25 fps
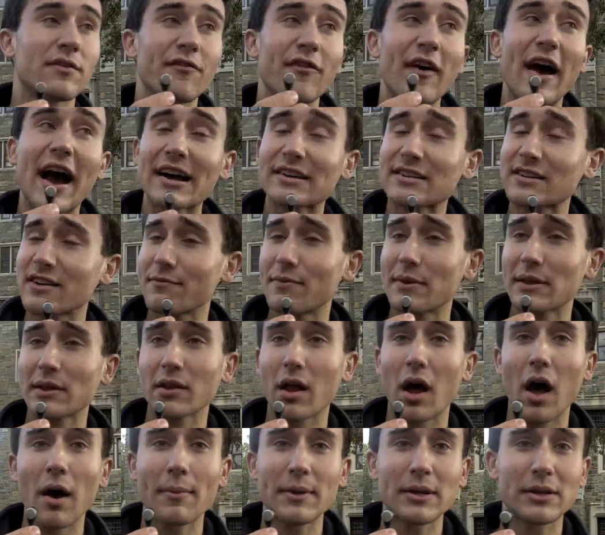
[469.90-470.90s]
facts have
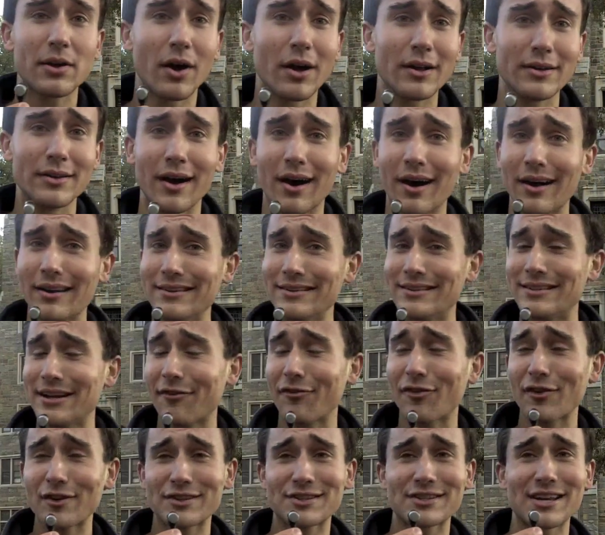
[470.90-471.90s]
been lobbied on on
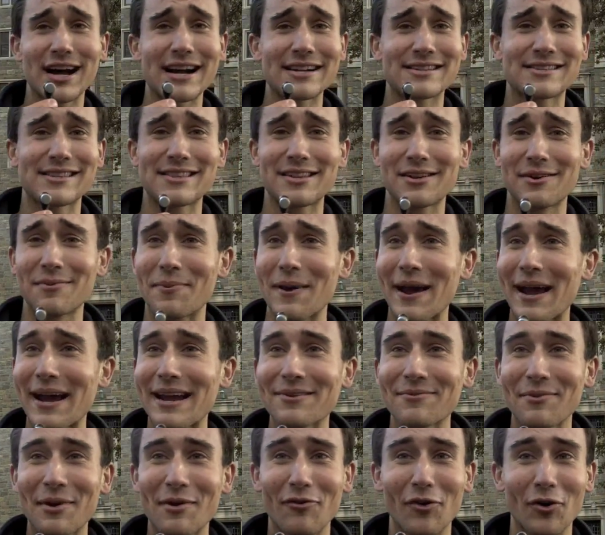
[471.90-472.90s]
different sides of the
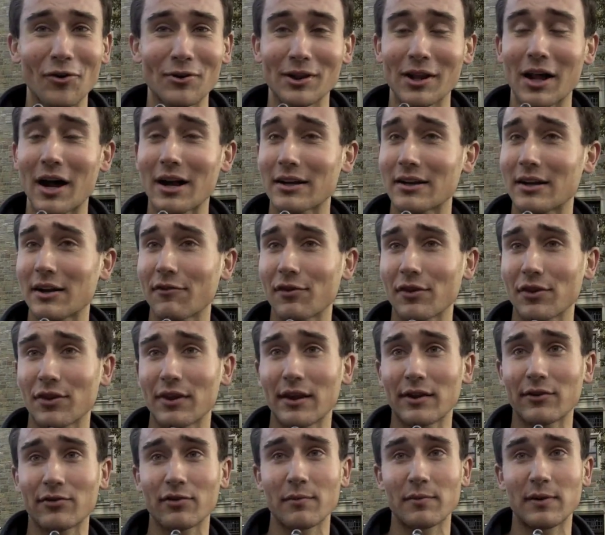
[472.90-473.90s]
debate, and we've heard a lot of
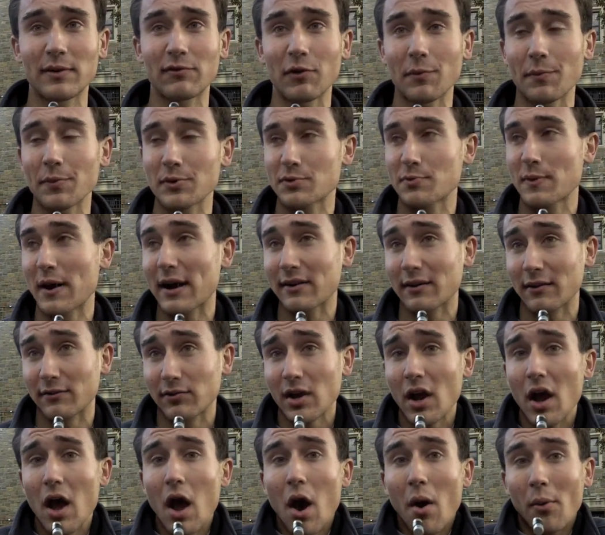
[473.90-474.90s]
different things from different
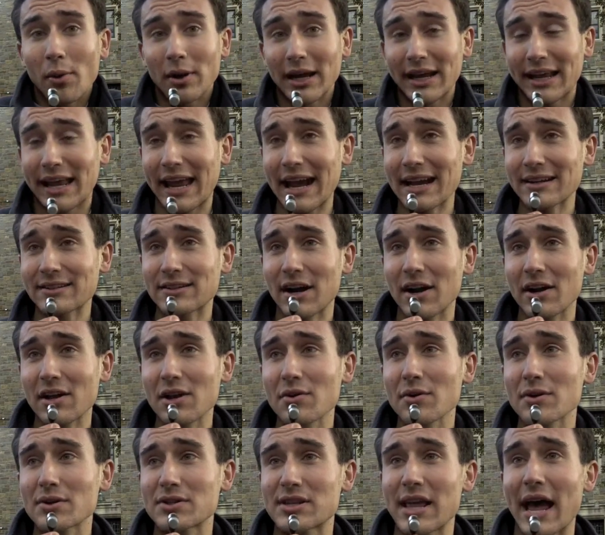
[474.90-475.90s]
perspectives. What I can tell
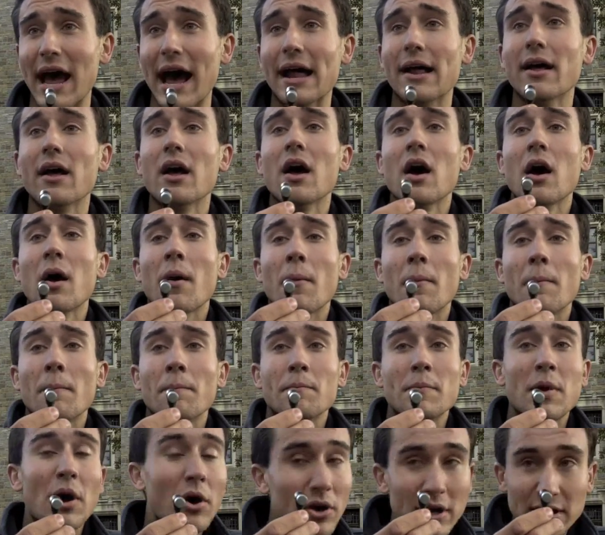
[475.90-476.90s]
you is that
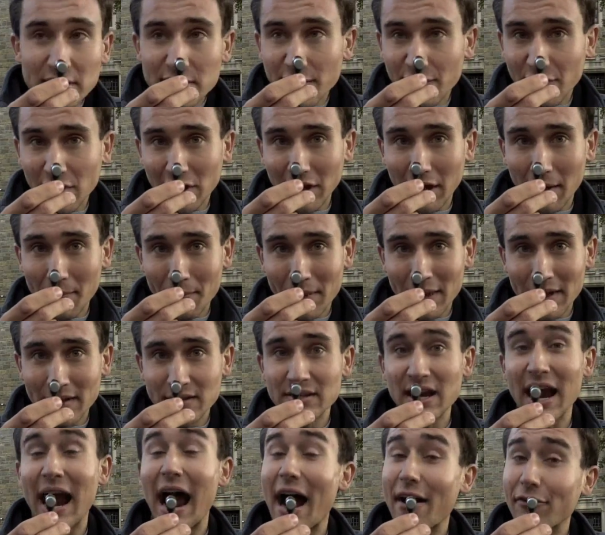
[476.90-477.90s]
millions of
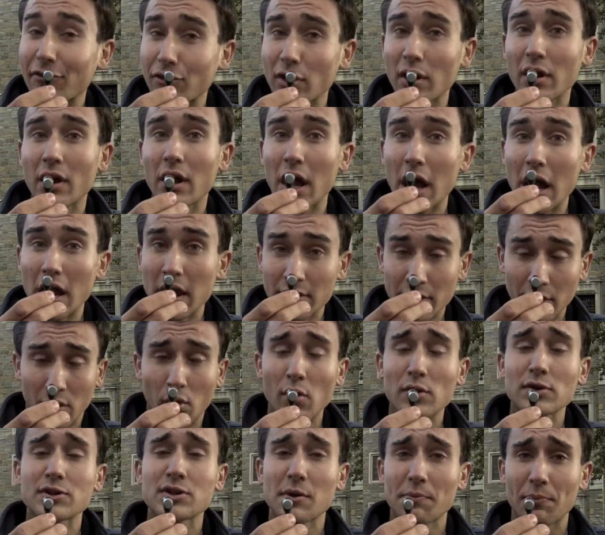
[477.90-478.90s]
Colombians after in the
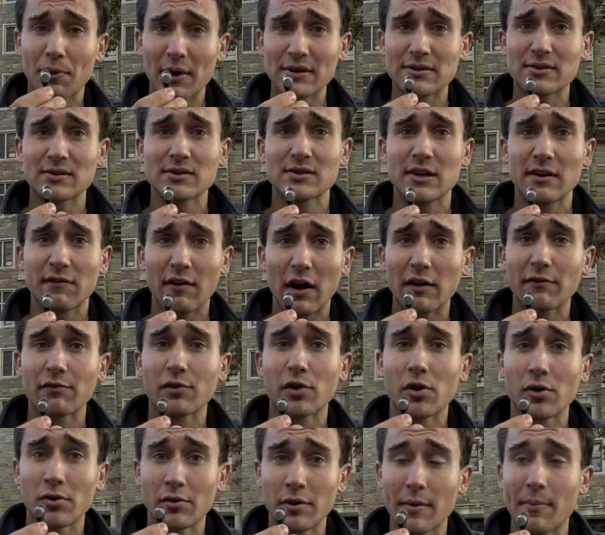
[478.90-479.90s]
course of the presidency of
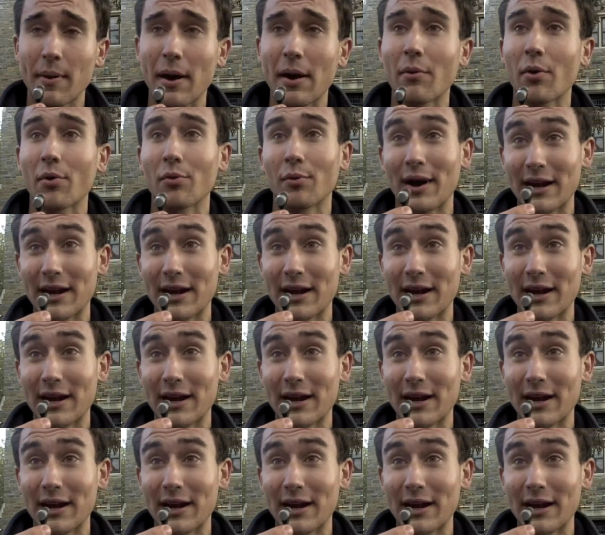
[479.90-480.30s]
Alvaro Uribe were